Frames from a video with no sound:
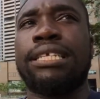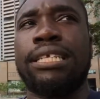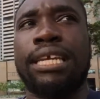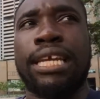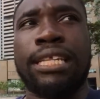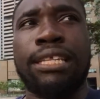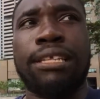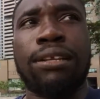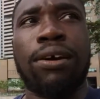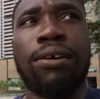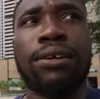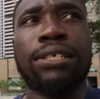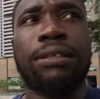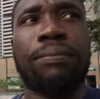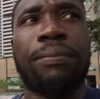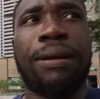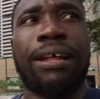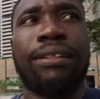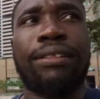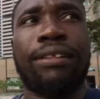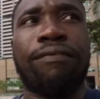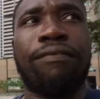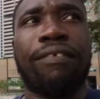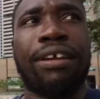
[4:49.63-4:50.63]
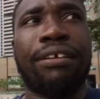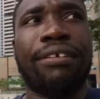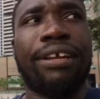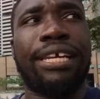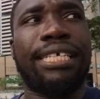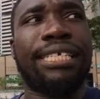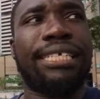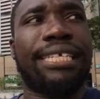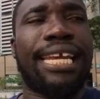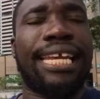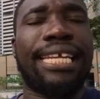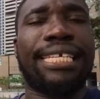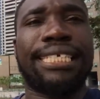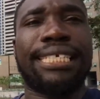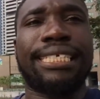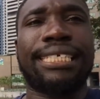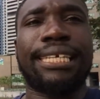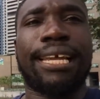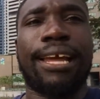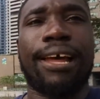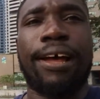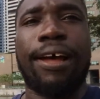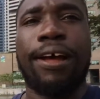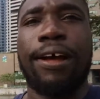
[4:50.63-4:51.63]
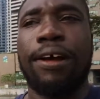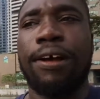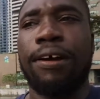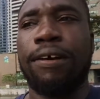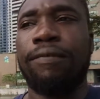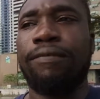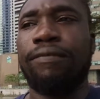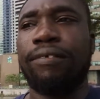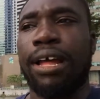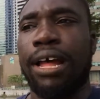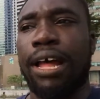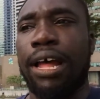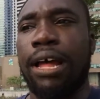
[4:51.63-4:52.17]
it talks about the various stages of